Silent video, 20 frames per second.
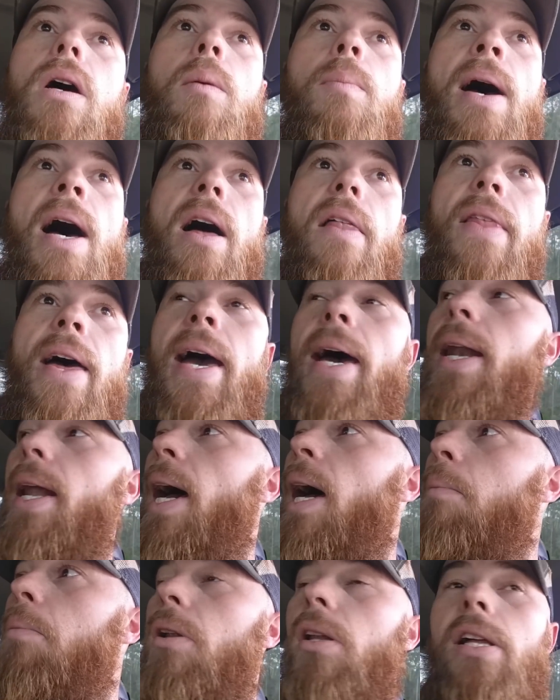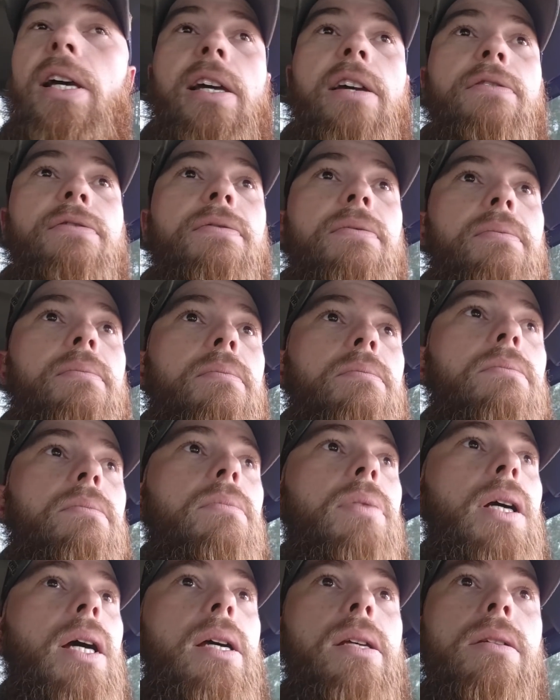about that, I believe,
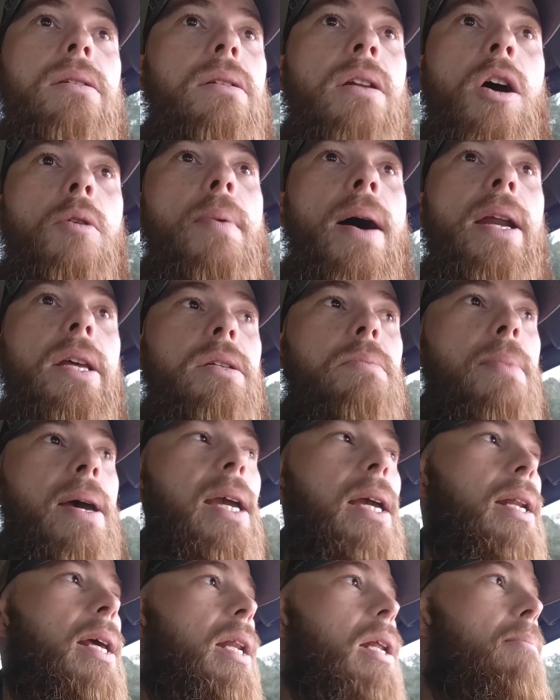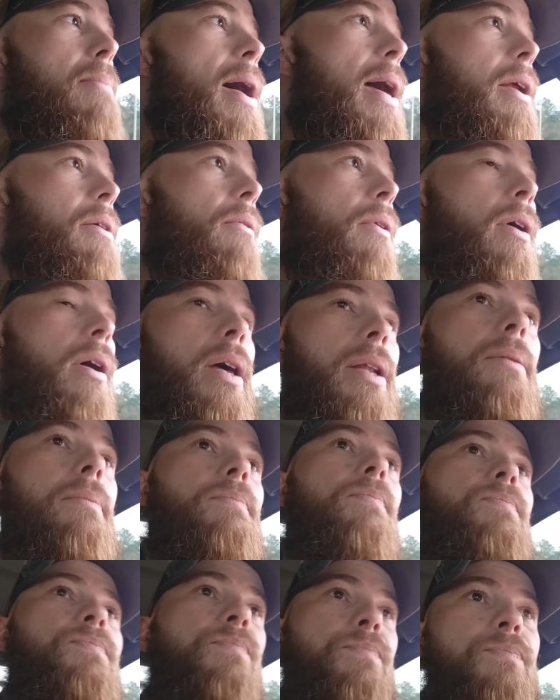because nobody's making anybody
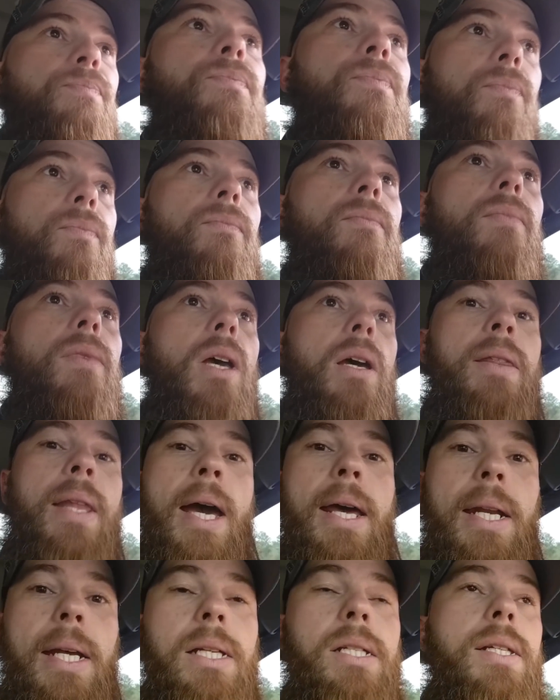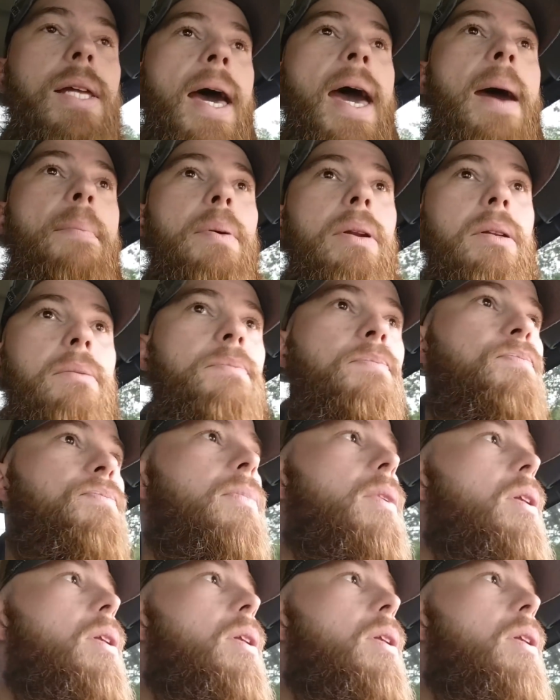run, and that needs to happen.